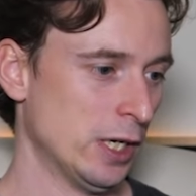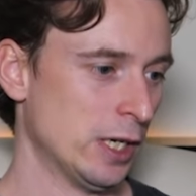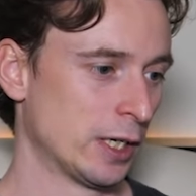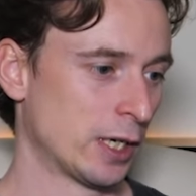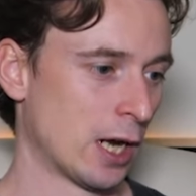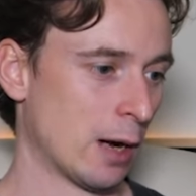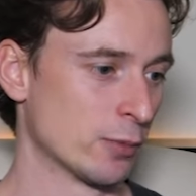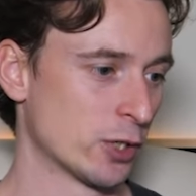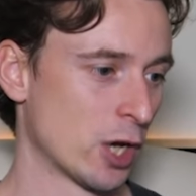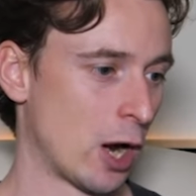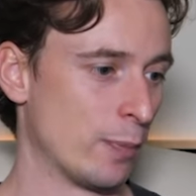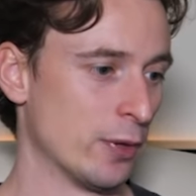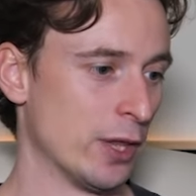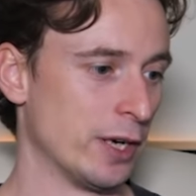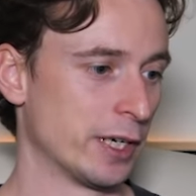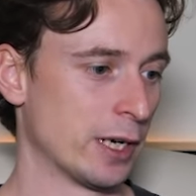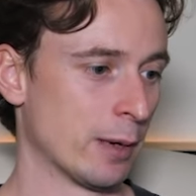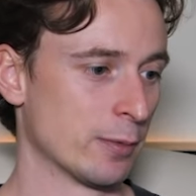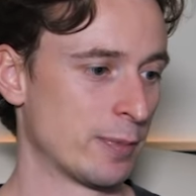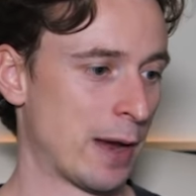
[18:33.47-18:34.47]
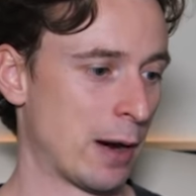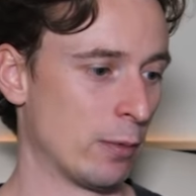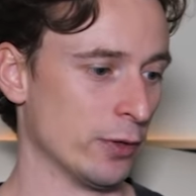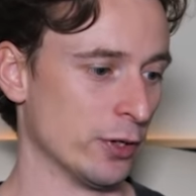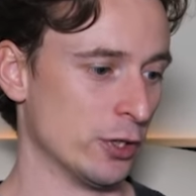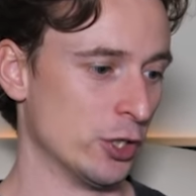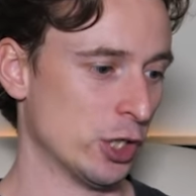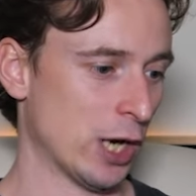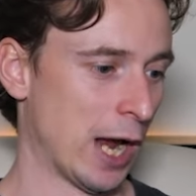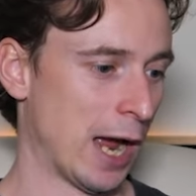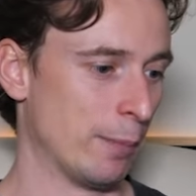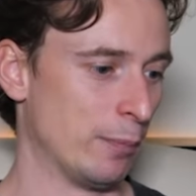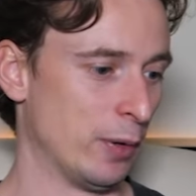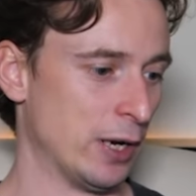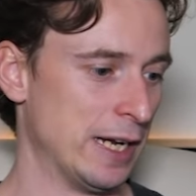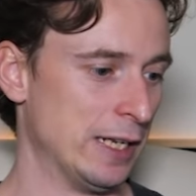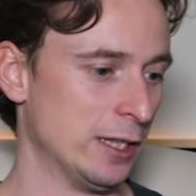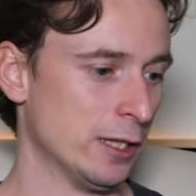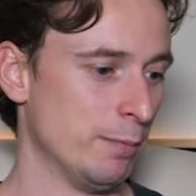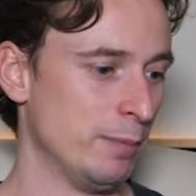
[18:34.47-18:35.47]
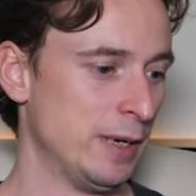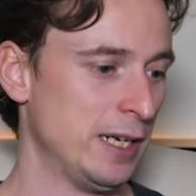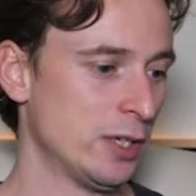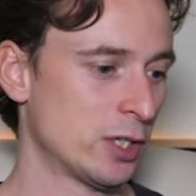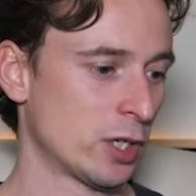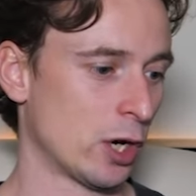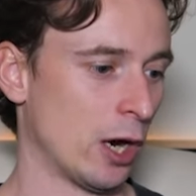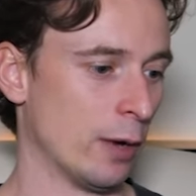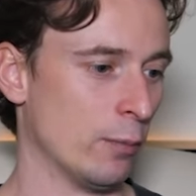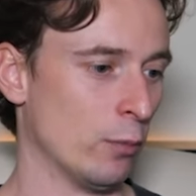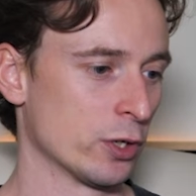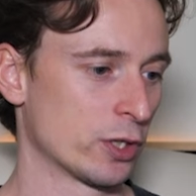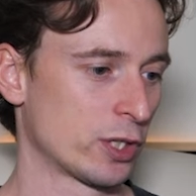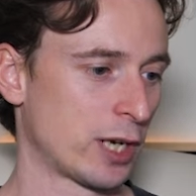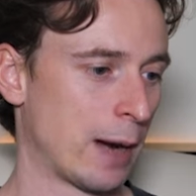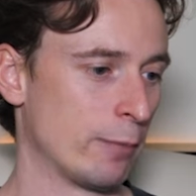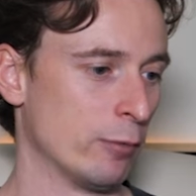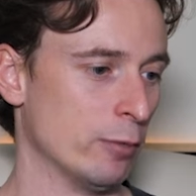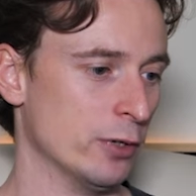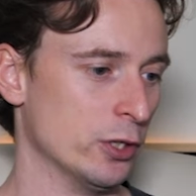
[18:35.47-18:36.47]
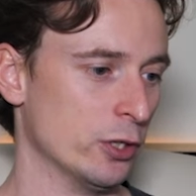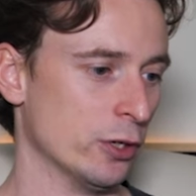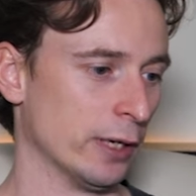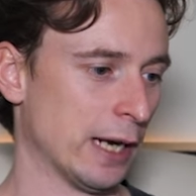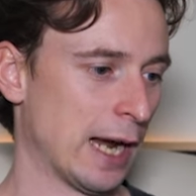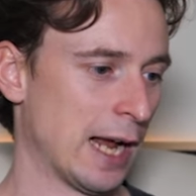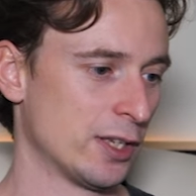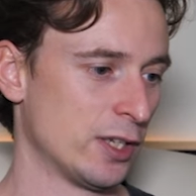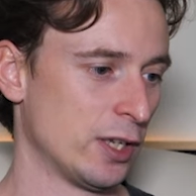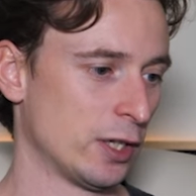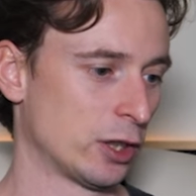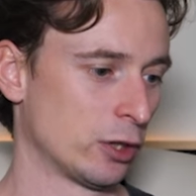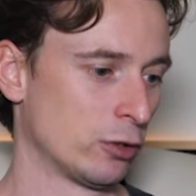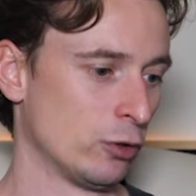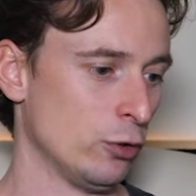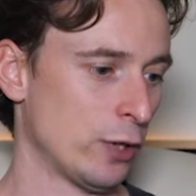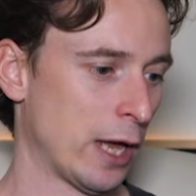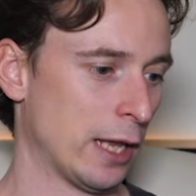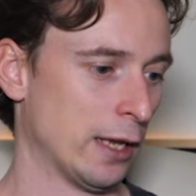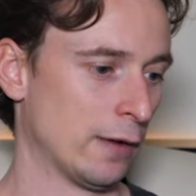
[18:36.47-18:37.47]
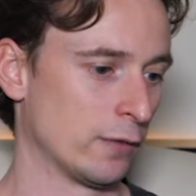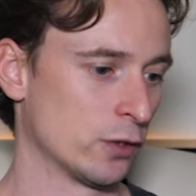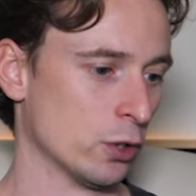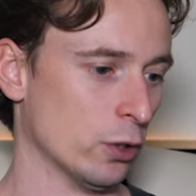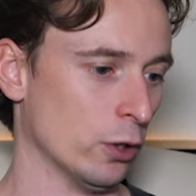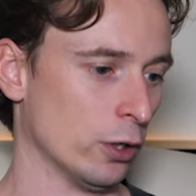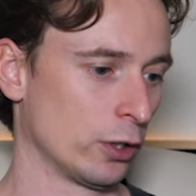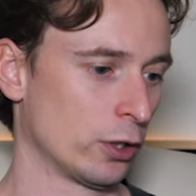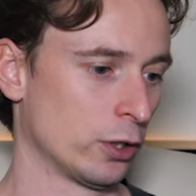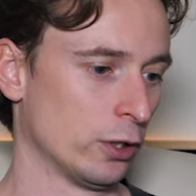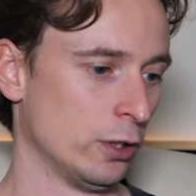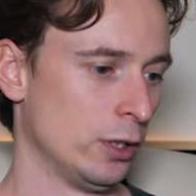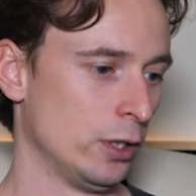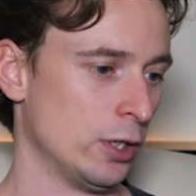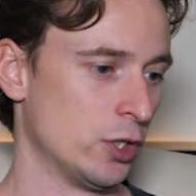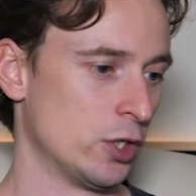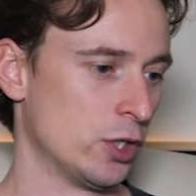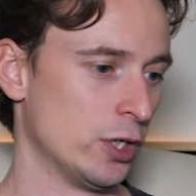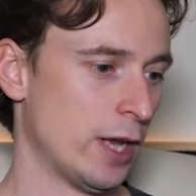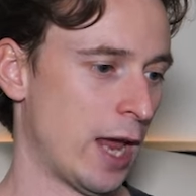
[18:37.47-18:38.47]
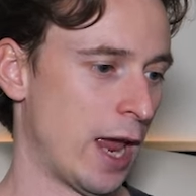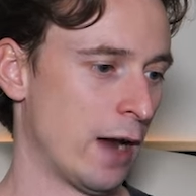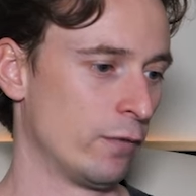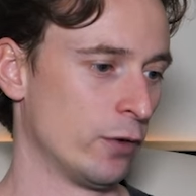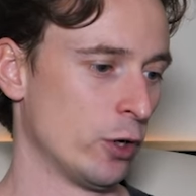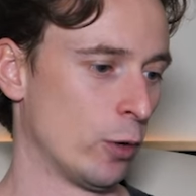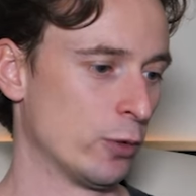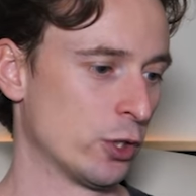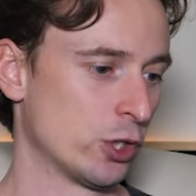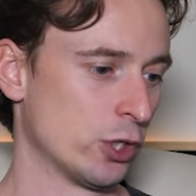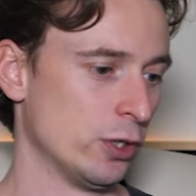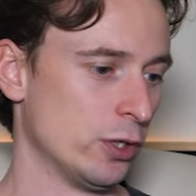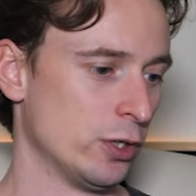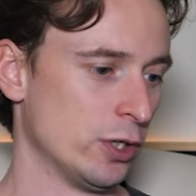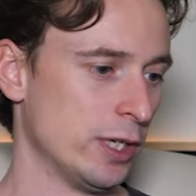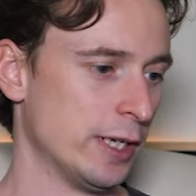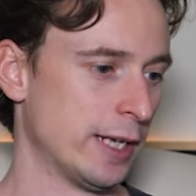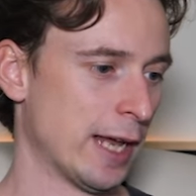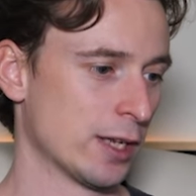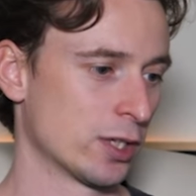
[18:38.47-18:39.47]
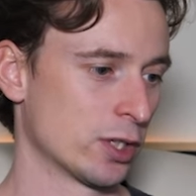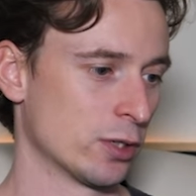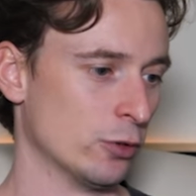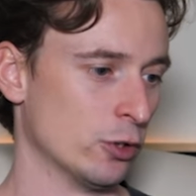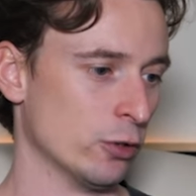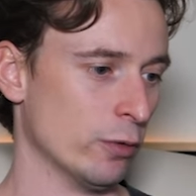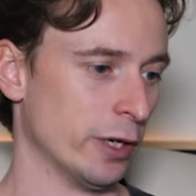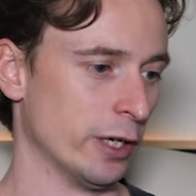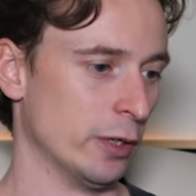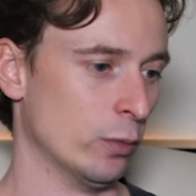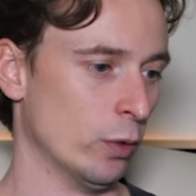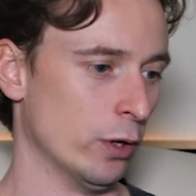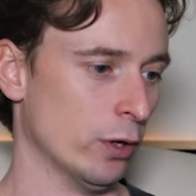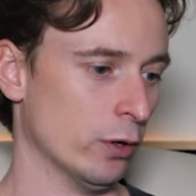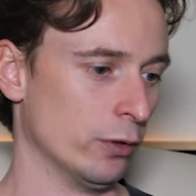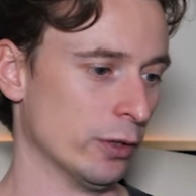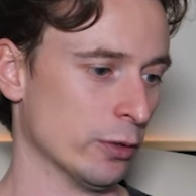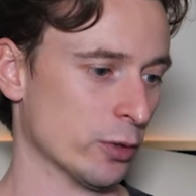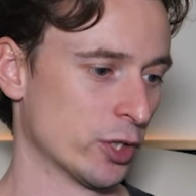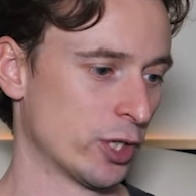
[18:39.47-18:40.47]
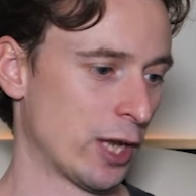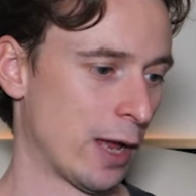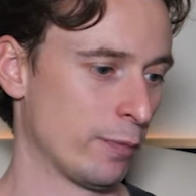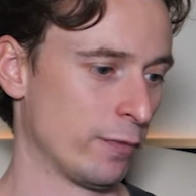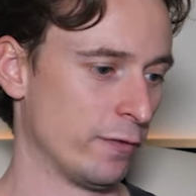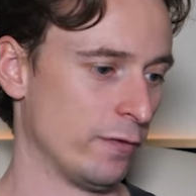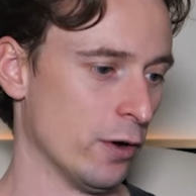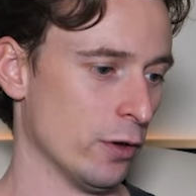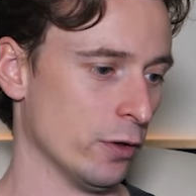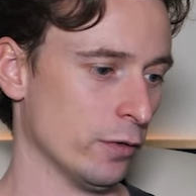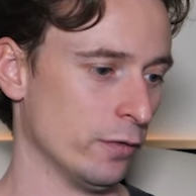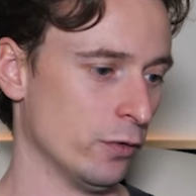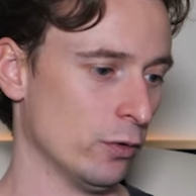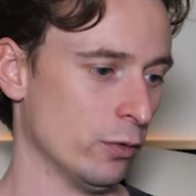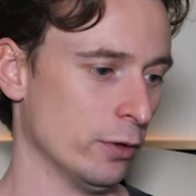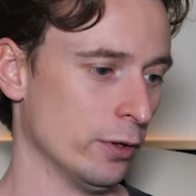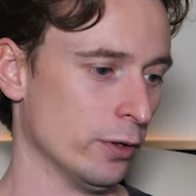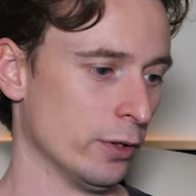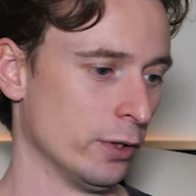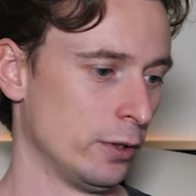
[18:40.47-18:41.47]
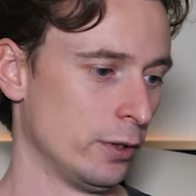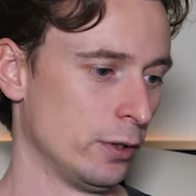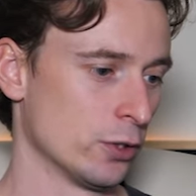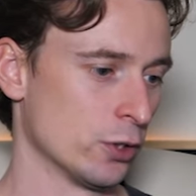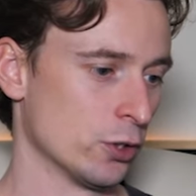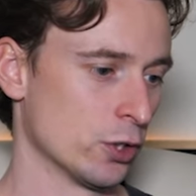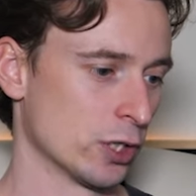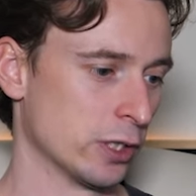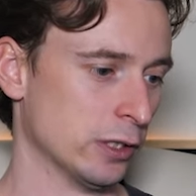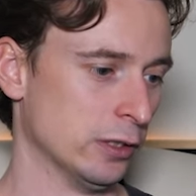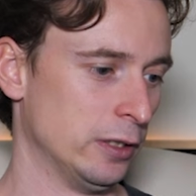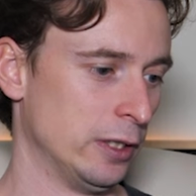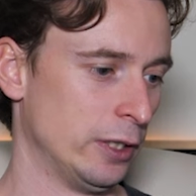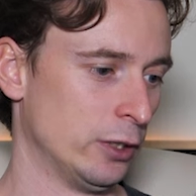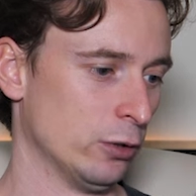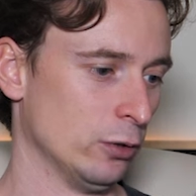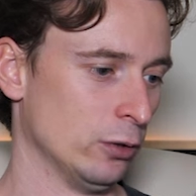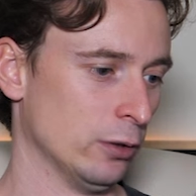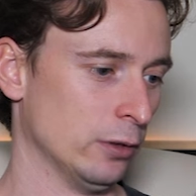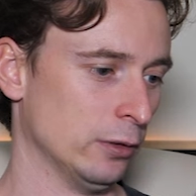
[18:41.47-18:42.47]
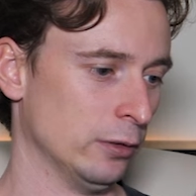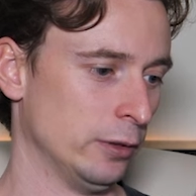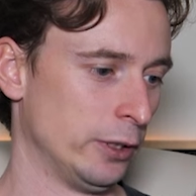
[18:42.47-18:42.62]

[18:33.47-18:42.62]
Comes up and then he comes back with a jab. But in the meantime, what's Cameron been doing? As he threw that left hook, you see every opportunity he gets to do it, he'll step further forward. So just little